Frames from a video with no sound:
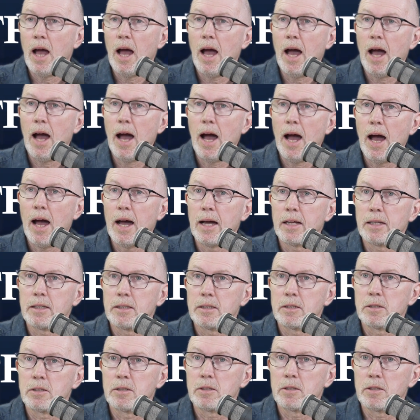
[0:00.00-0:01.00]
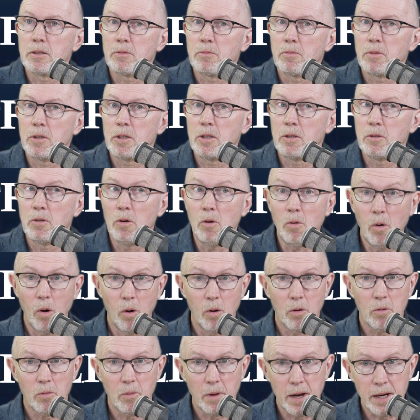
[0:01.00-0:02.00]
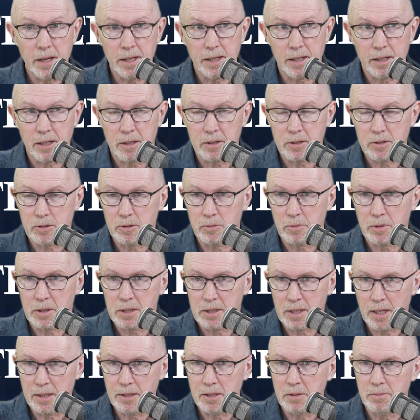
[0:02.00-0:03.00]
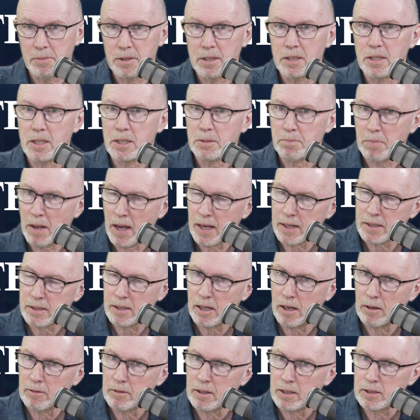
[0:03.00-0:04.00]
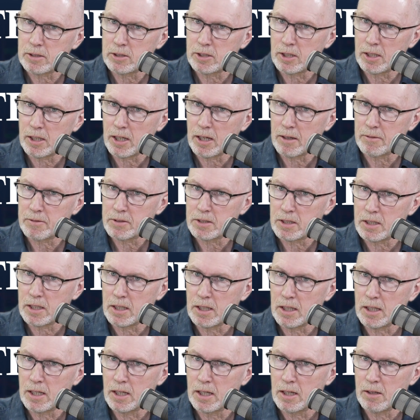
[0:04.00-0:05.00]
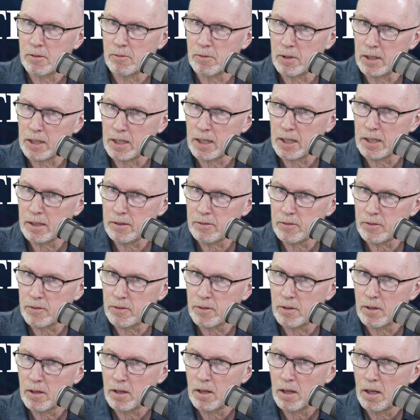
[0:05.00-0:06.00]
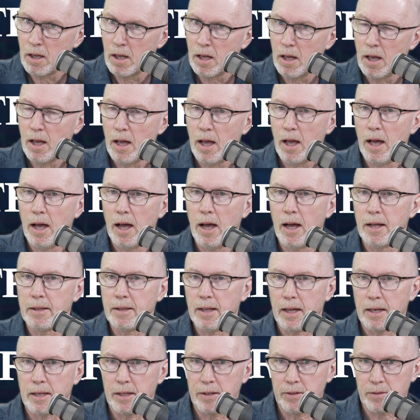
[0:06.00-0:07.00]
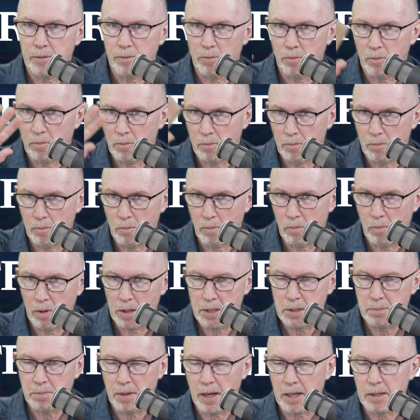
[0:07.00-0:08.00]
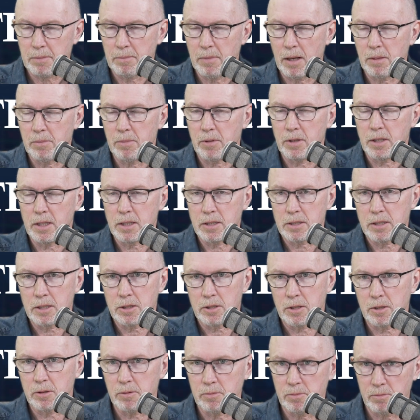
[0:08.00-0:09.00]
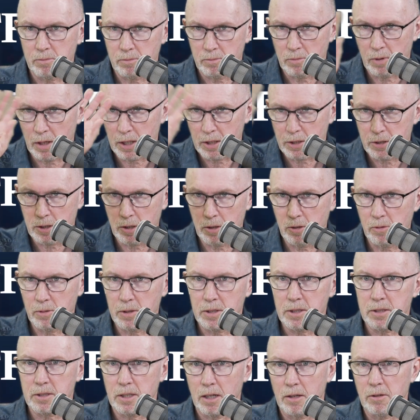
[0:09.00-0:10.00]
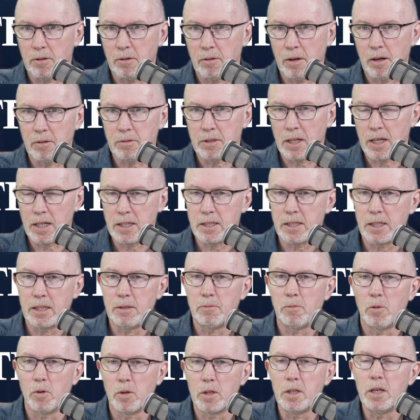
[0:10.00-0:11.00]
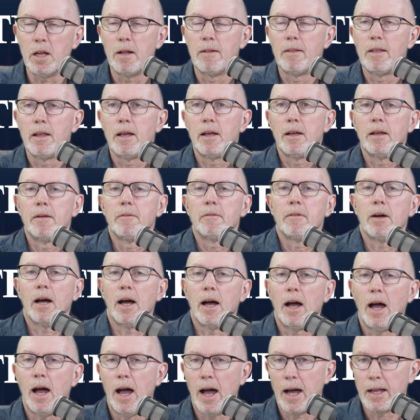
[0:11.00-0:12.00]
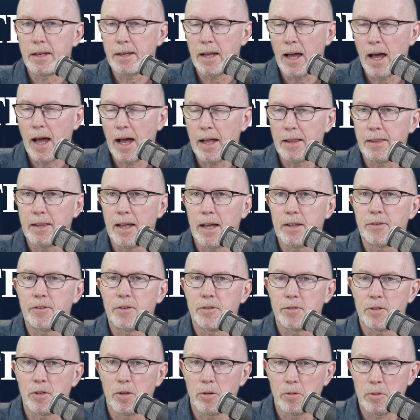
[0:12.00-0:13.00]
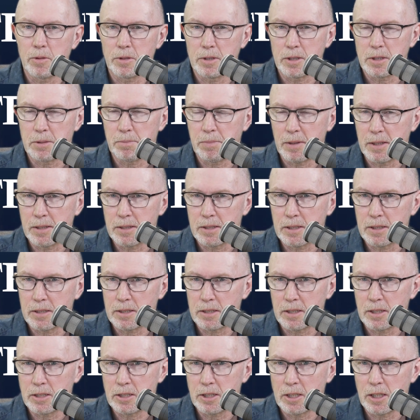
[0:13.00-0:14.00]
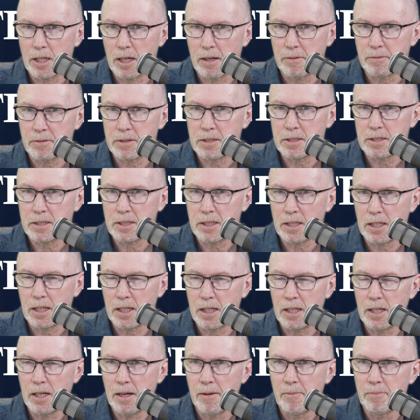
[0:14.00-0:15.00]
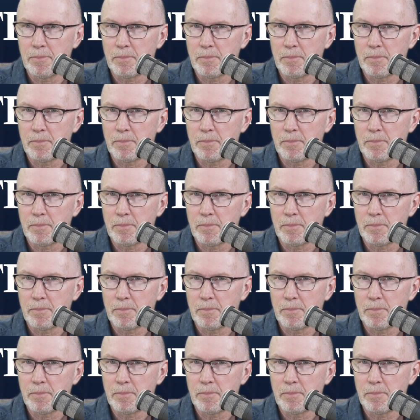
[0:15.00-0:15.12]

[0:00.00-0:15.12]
And we know already consumer sentiment is back down at GFC readings. That is Westpac Melbourne Institute ratio is down around 81. And that's as low as it's been since the GFC.